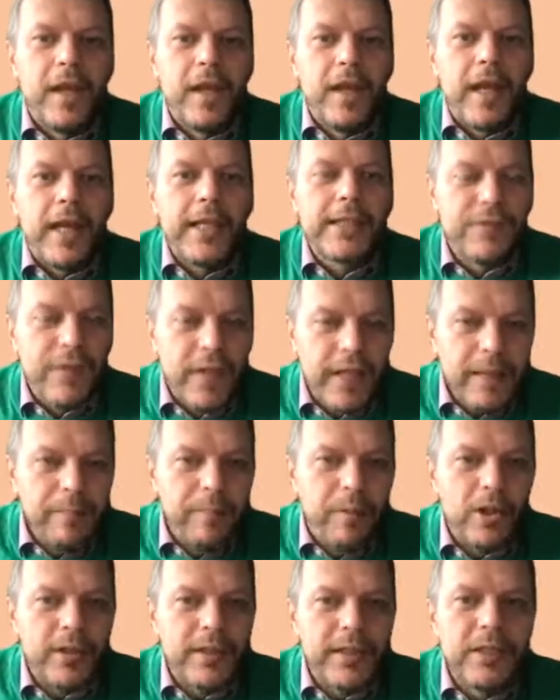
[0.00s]
it's very
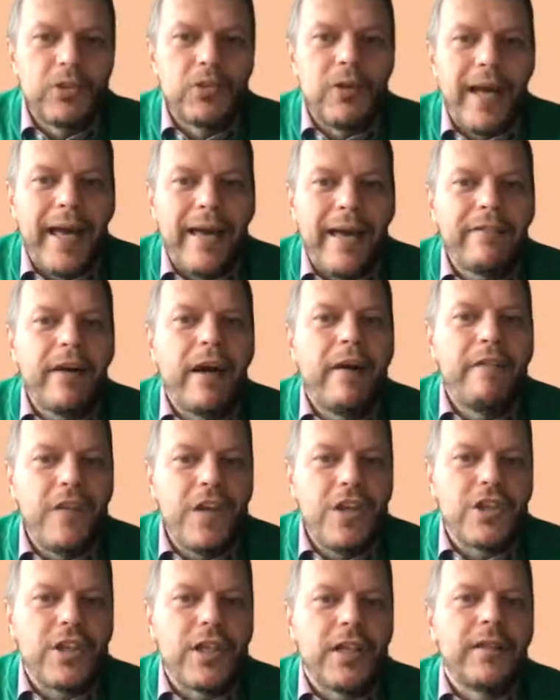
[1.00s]
important to have a
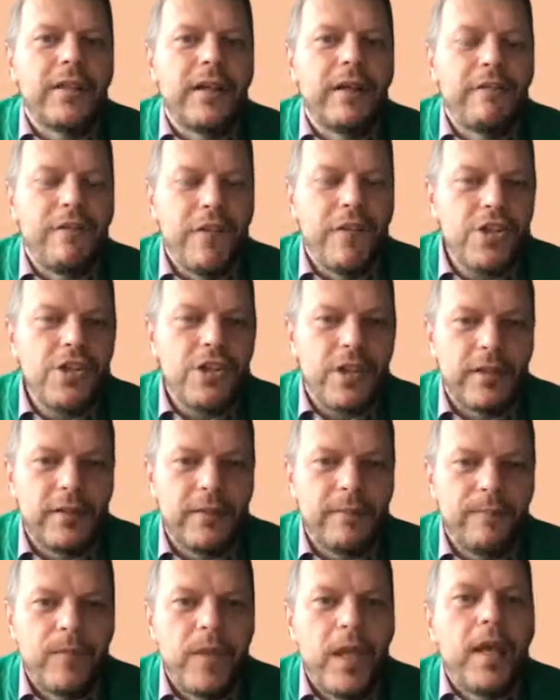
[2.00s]

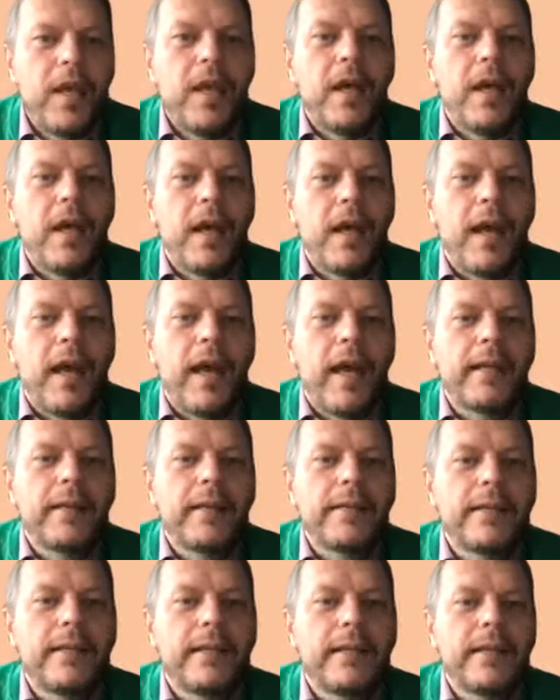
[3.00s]
vision,
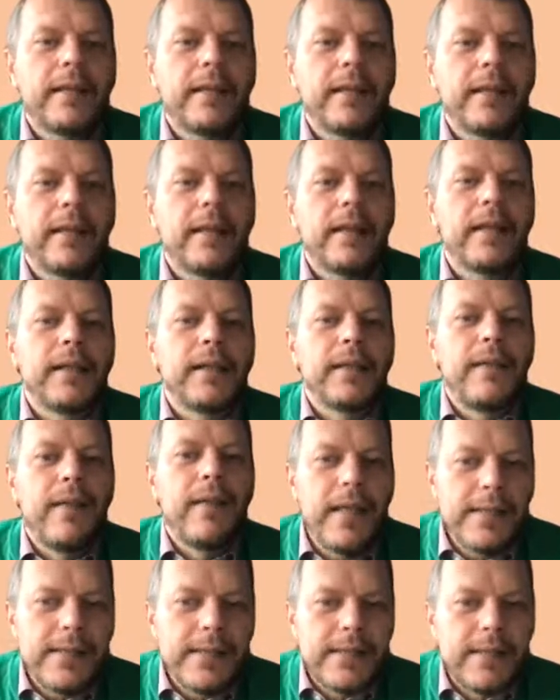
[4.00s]
and
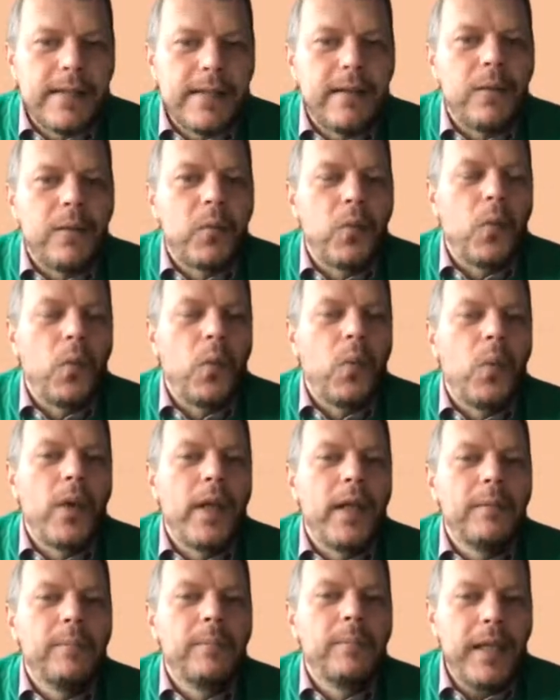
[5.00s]
this
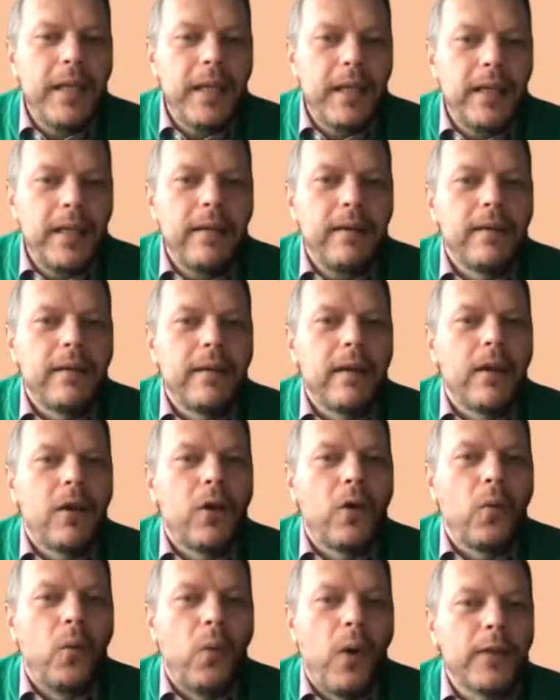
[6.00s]
will be
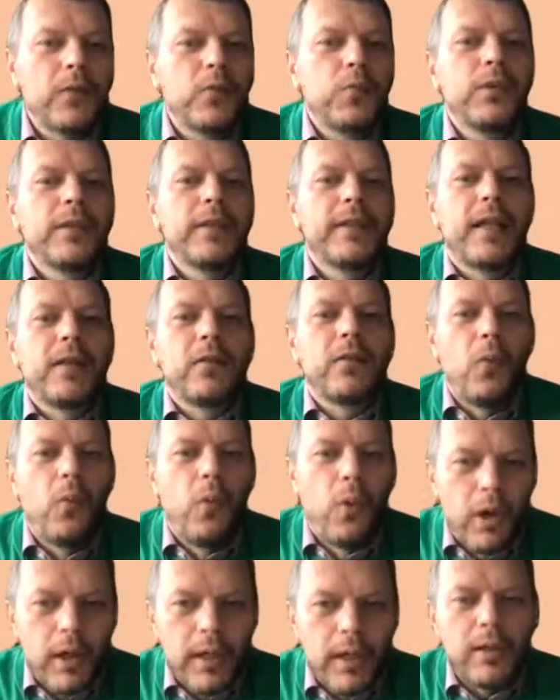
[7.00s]
what would the
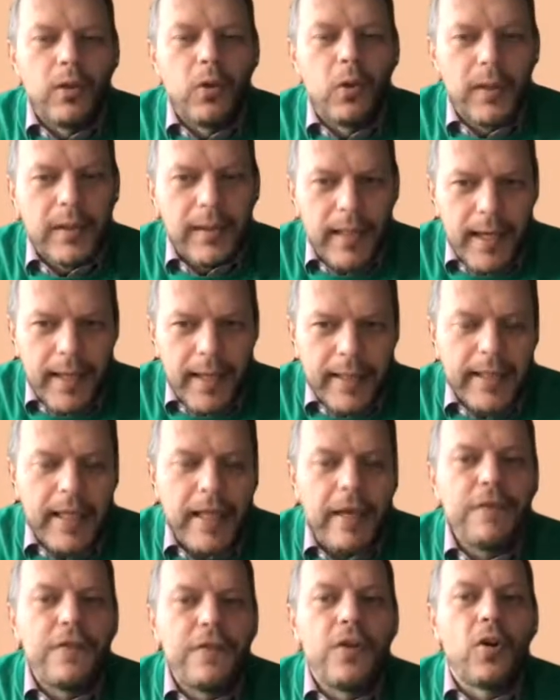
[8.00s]
world look like
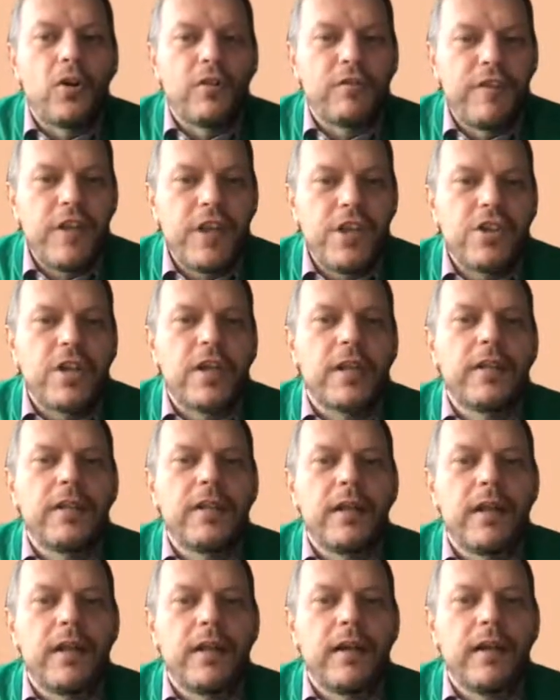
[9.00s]
if your
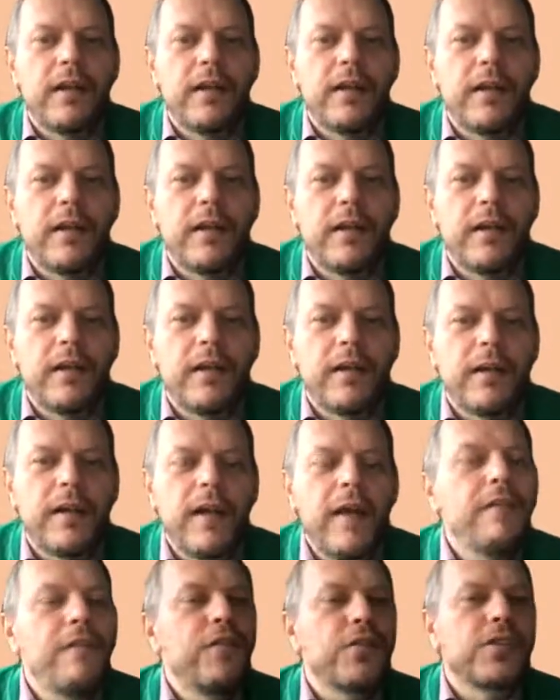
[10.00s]
vision,
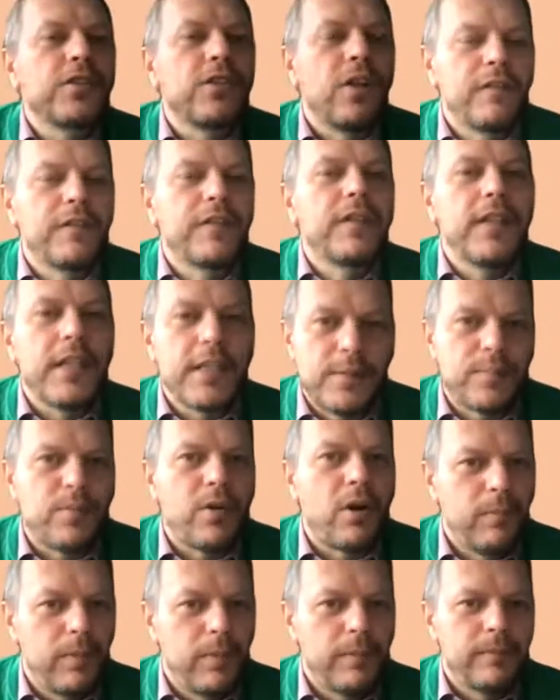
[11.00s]
if you solved this
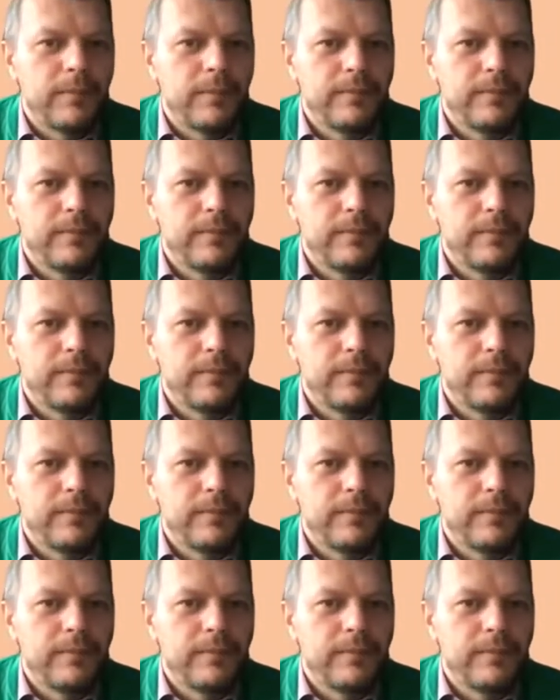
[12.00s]
problem.